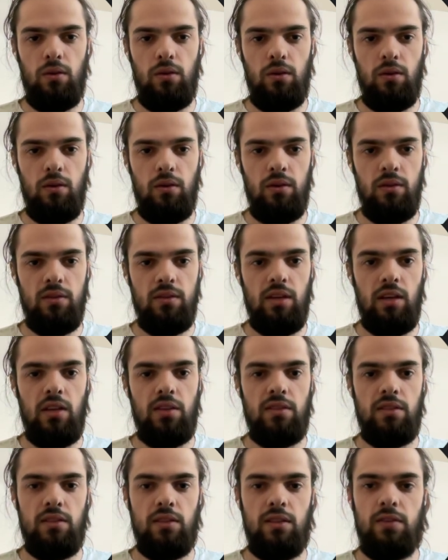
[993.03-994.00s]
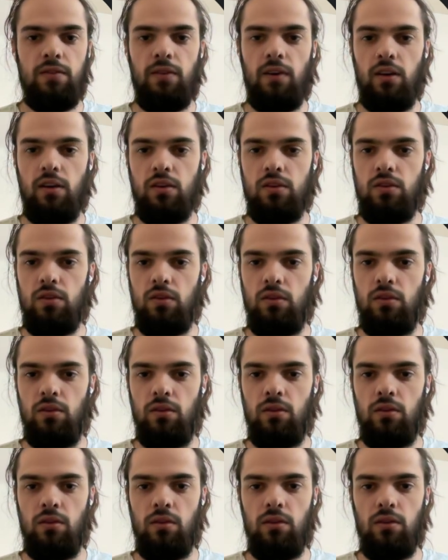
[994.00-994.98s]
inside this function,
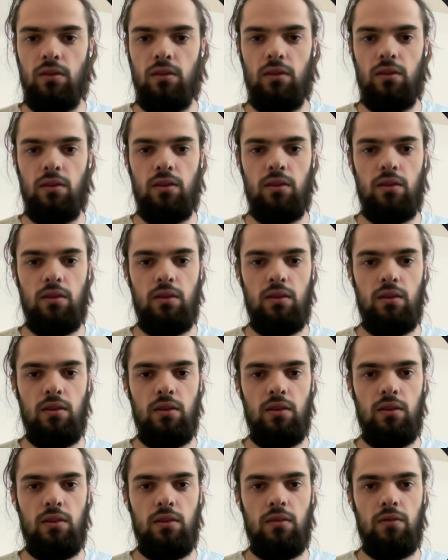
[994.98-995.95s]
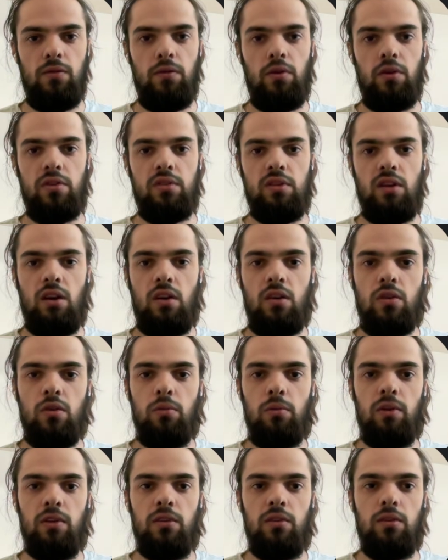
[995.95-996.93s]
in the force
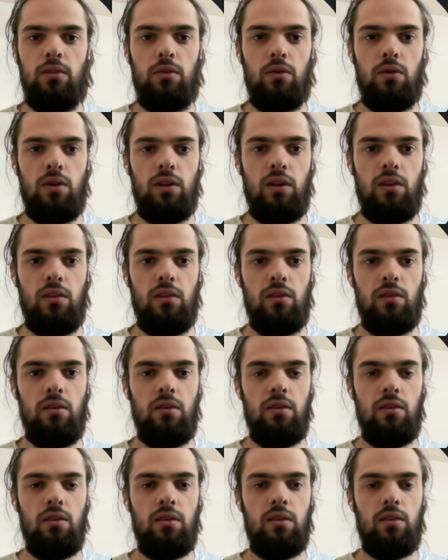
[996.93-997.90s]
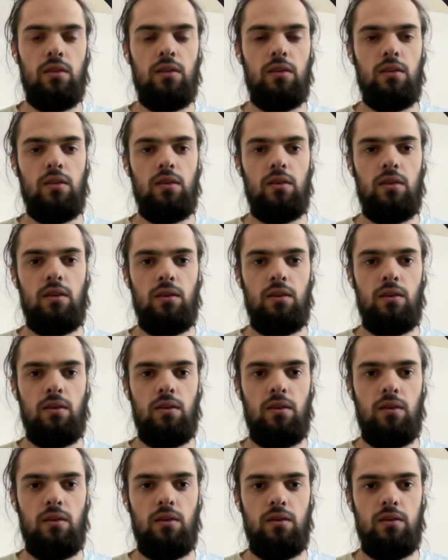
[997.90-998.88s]
argument, you can
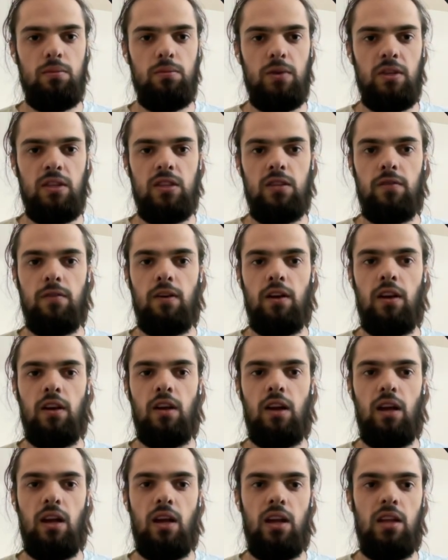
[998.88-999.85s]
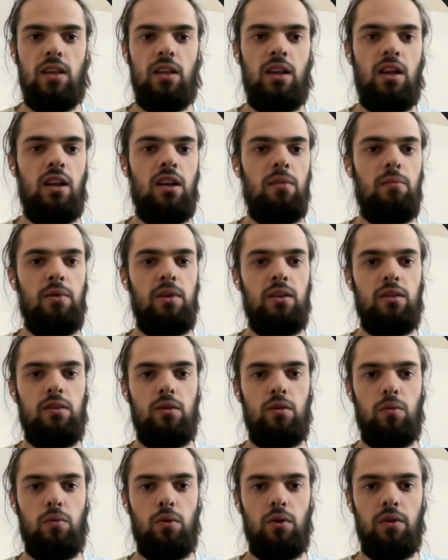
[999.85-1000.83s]
specify any element
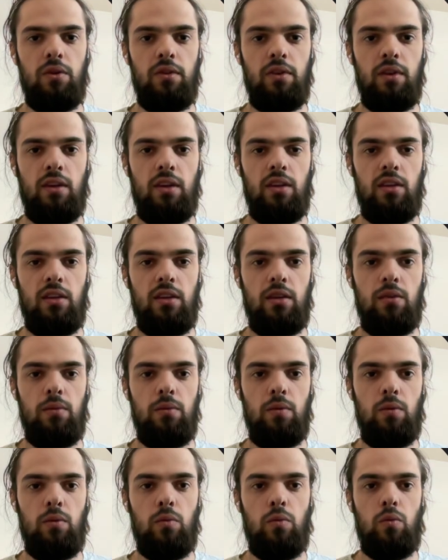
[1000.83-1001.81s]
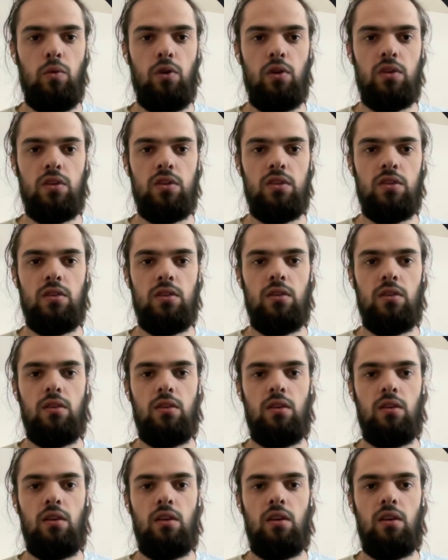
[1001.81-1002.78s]
you want and it will works
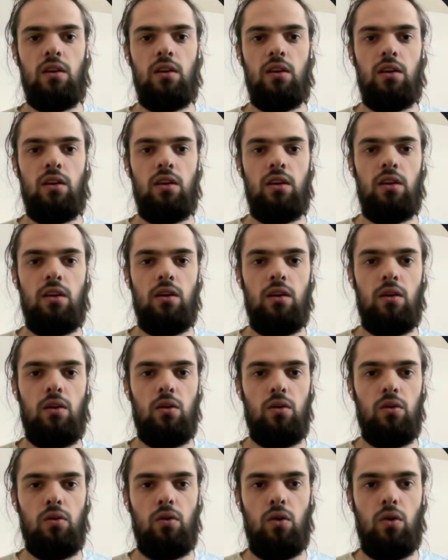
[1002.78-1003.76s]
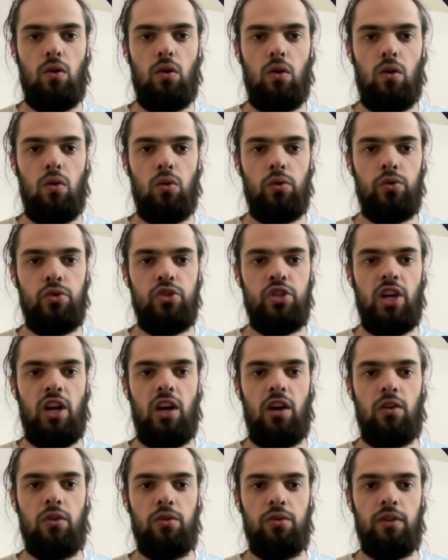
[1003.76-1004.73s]
on all
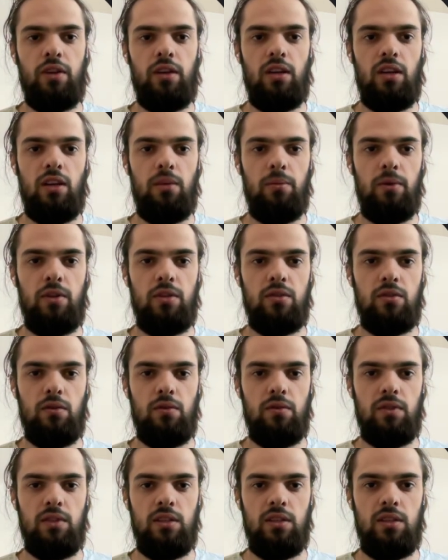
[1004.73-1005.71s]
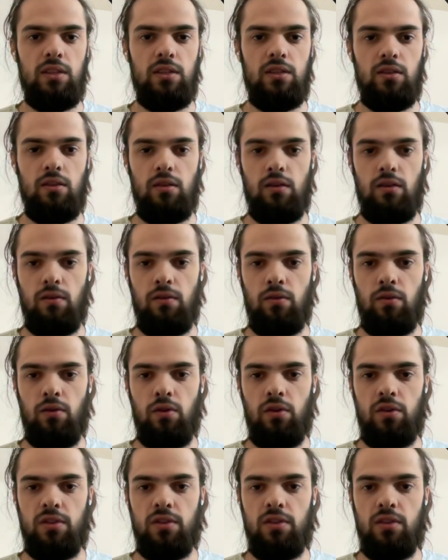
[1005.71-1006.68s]
child elements of this
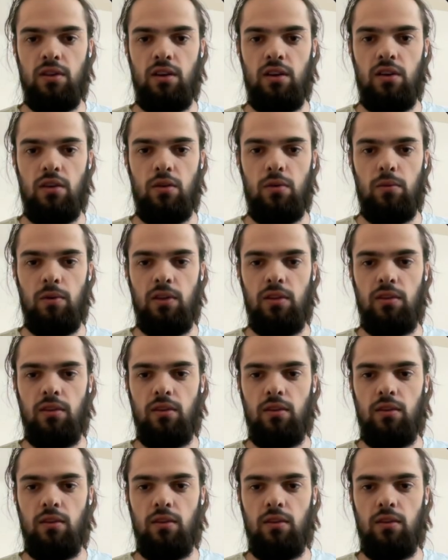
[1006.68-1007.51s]
force argument.